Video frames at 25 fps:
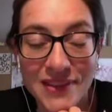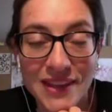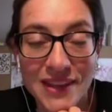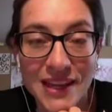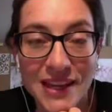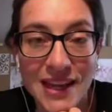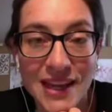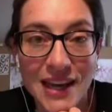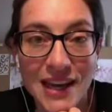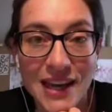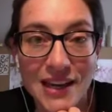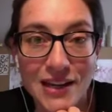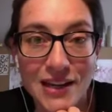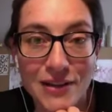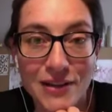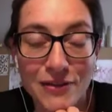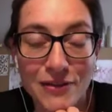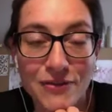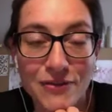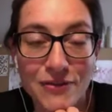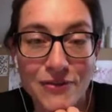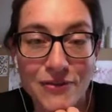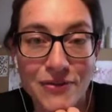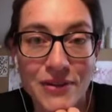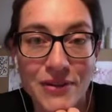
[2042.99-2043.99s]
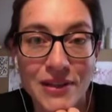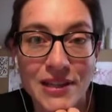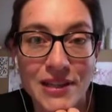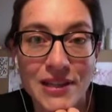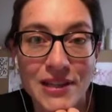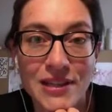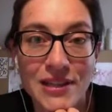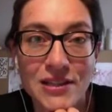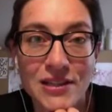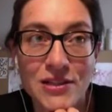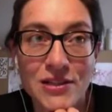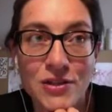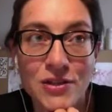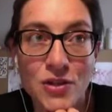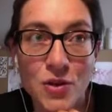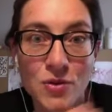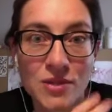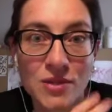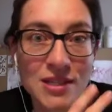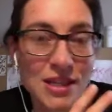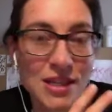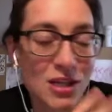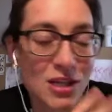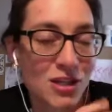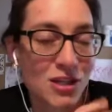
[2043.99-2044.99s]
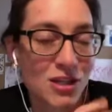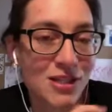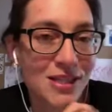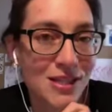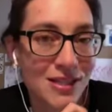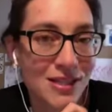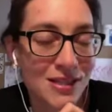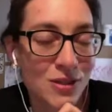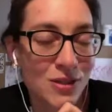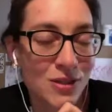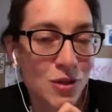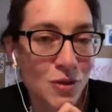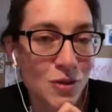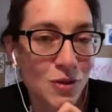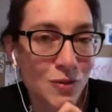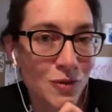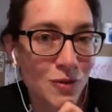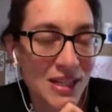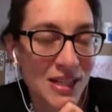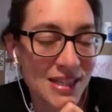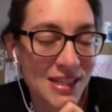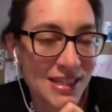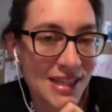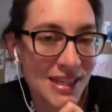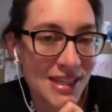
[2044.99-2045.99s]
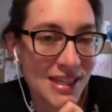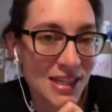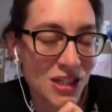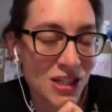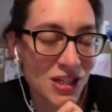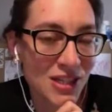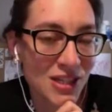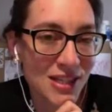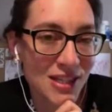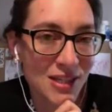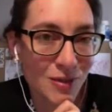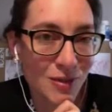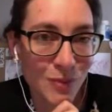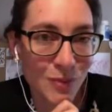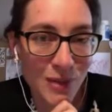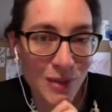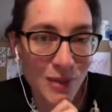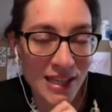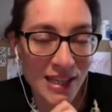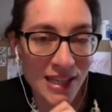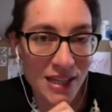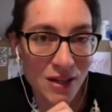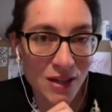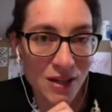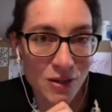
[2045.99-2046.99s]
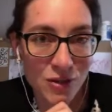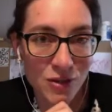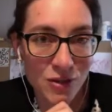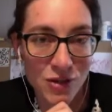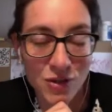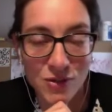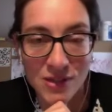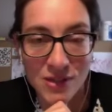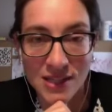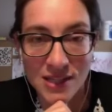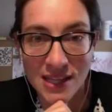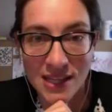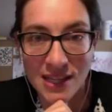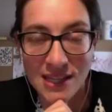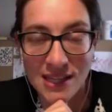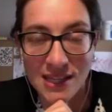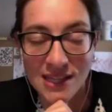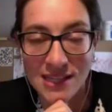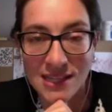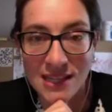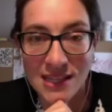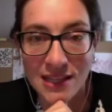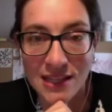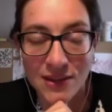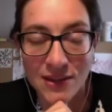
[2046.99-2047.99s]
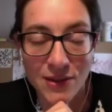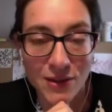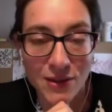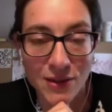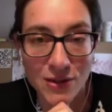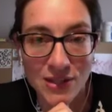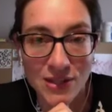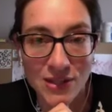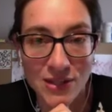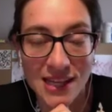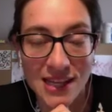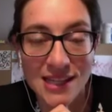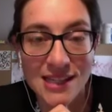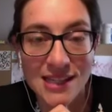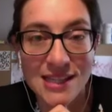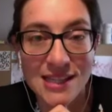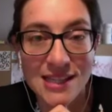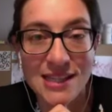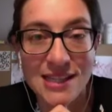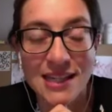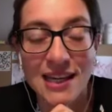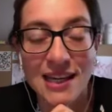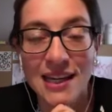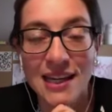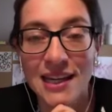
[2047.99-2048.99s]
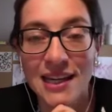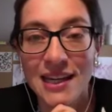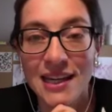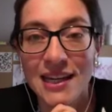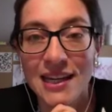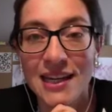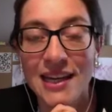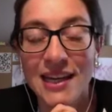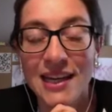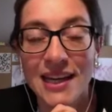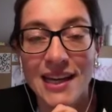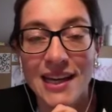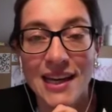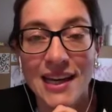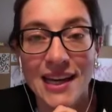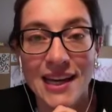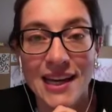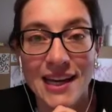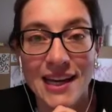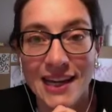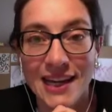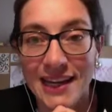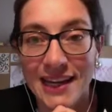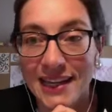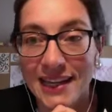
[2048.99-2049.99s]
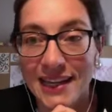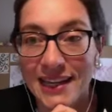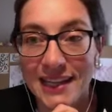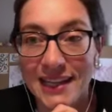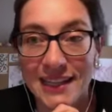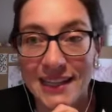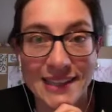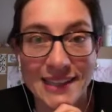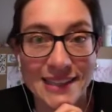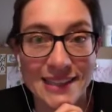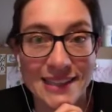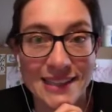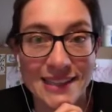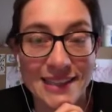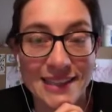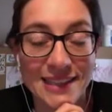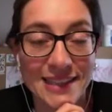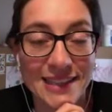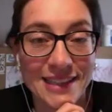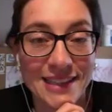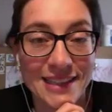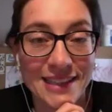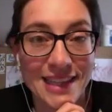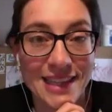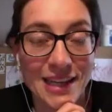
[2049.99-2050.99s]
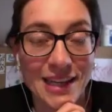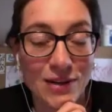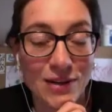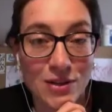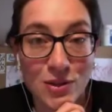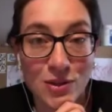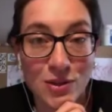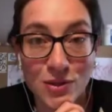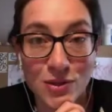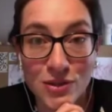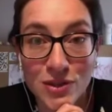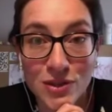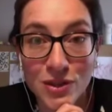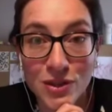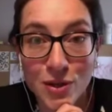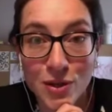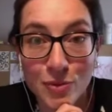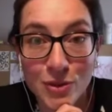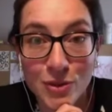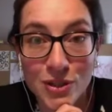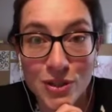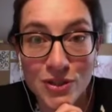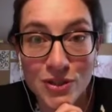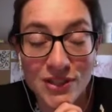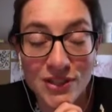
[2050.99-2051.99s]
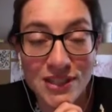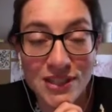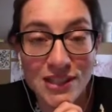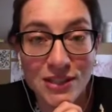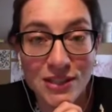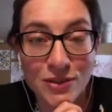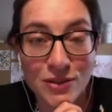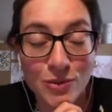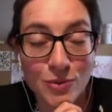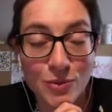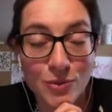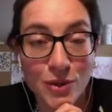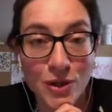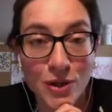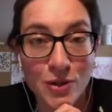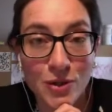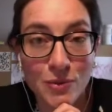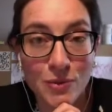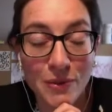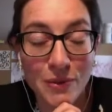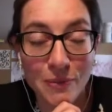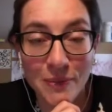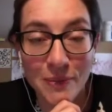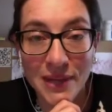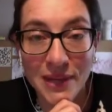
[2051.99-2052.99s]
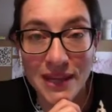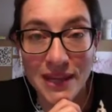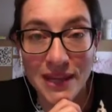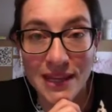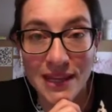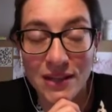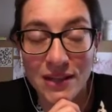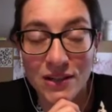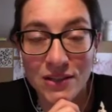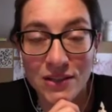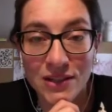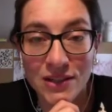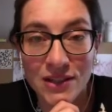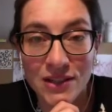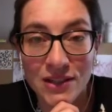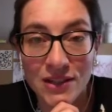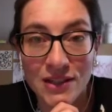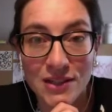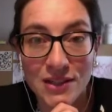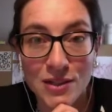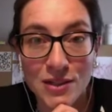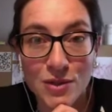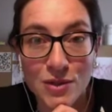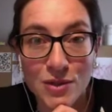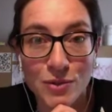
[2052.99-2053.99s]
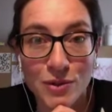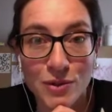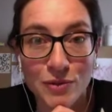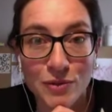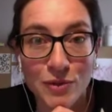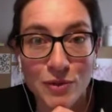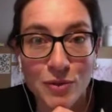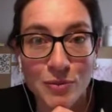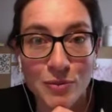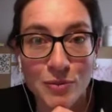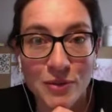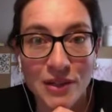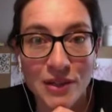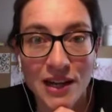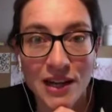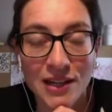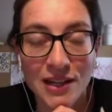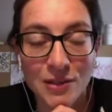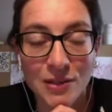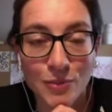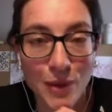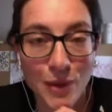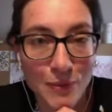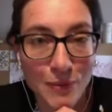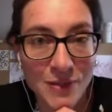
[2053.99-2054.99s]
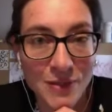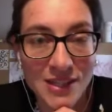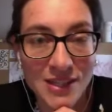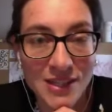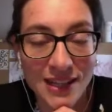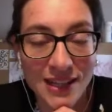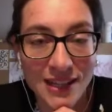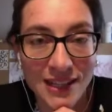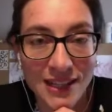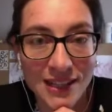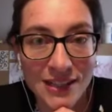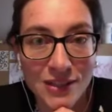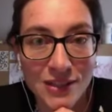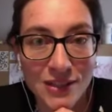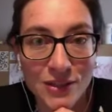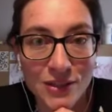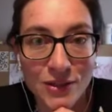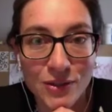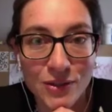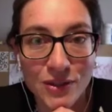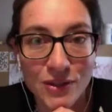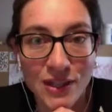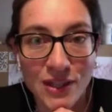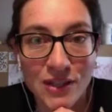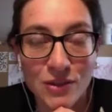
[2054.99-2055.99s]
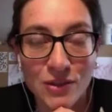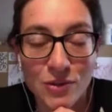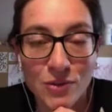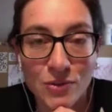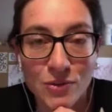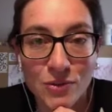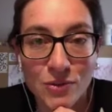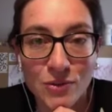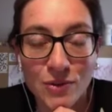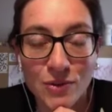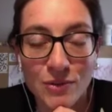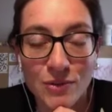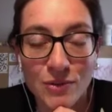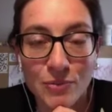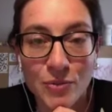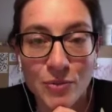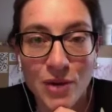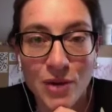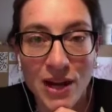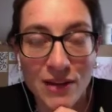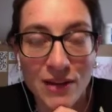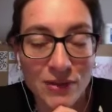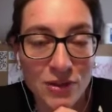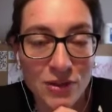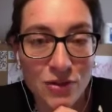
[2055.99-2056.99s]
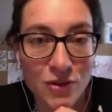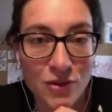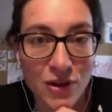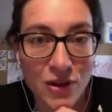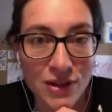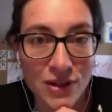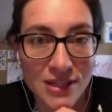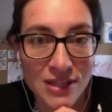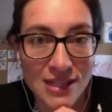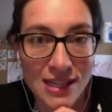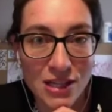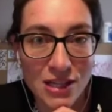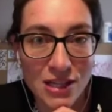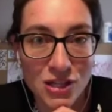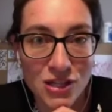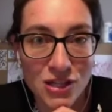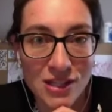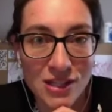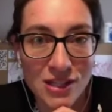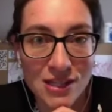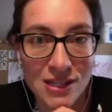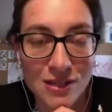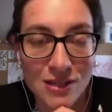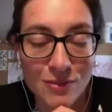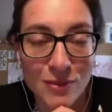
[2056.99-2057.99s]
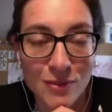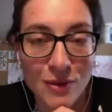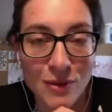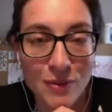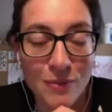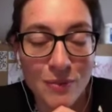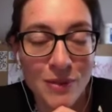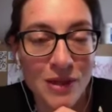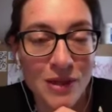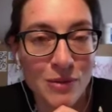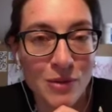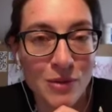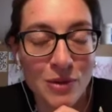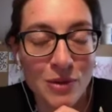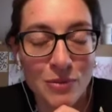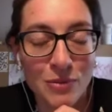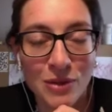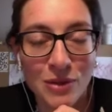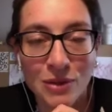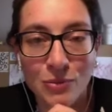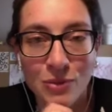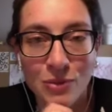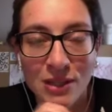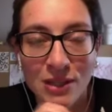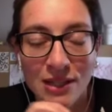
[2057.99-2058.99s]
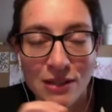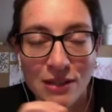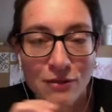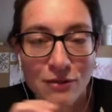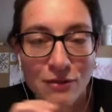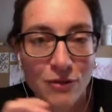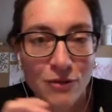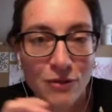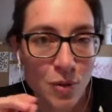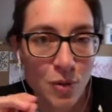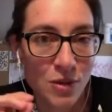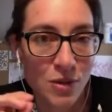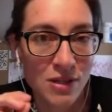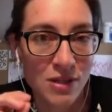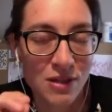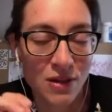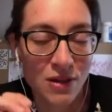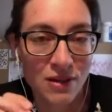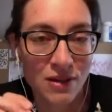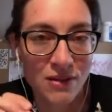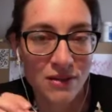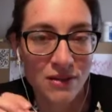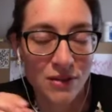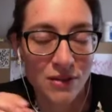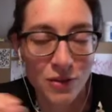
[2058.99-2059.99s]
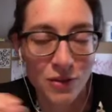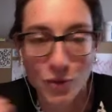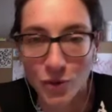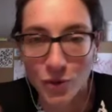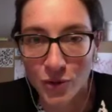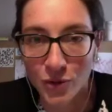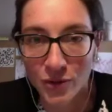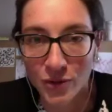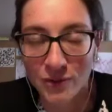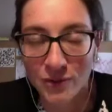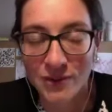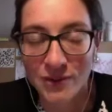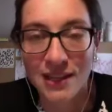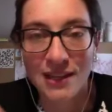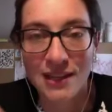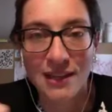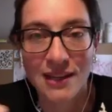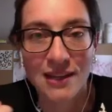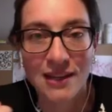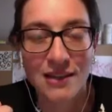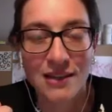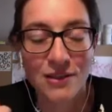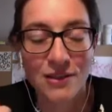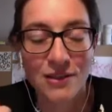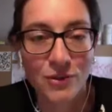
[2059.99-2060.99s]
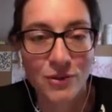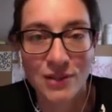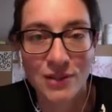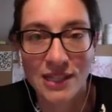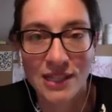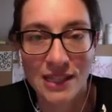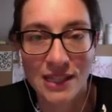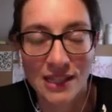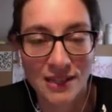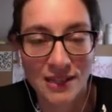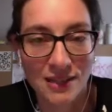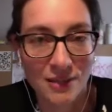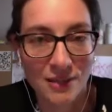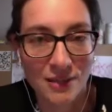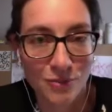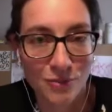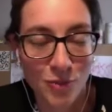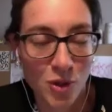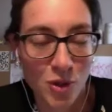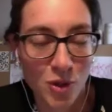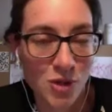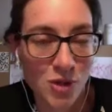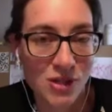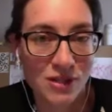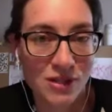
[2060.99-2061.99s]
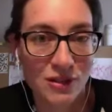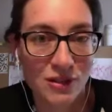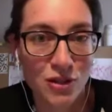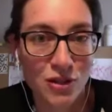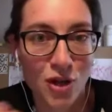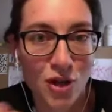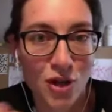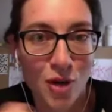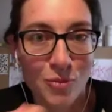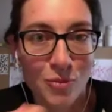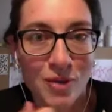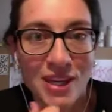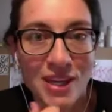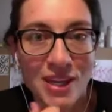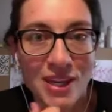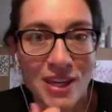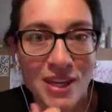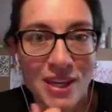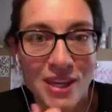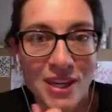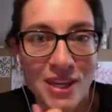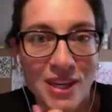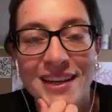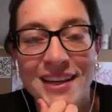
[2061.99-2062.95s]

They have 2 free sessions a week on Tuesdays and Thursdays. And there is also an opportunity to work with me on the School of Humankind website. You can do private drawing sessions with me where we really focus on your unique personal topic.